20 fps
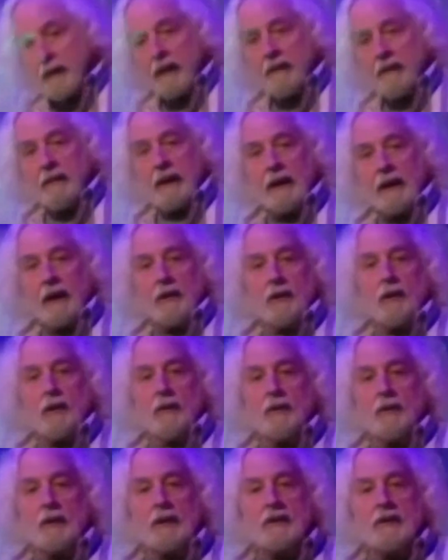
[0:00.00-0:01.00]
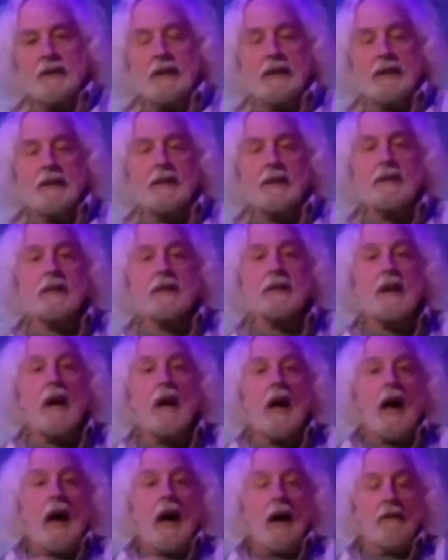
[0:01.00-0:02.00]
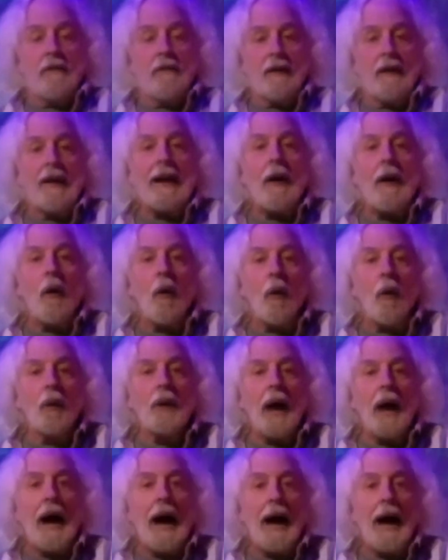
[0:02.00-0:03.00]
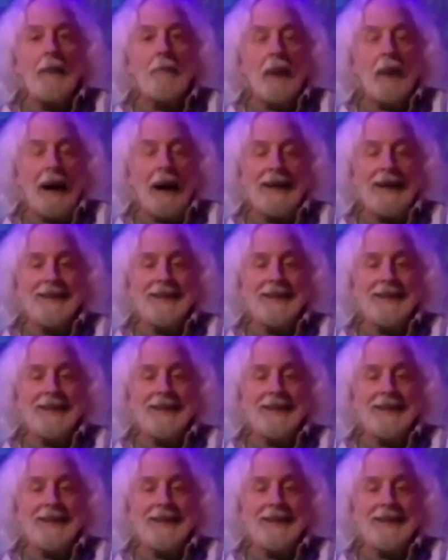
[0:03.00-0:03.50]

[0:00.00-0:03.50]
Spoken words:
thing. I don't know if you can see it. This is a very old iPod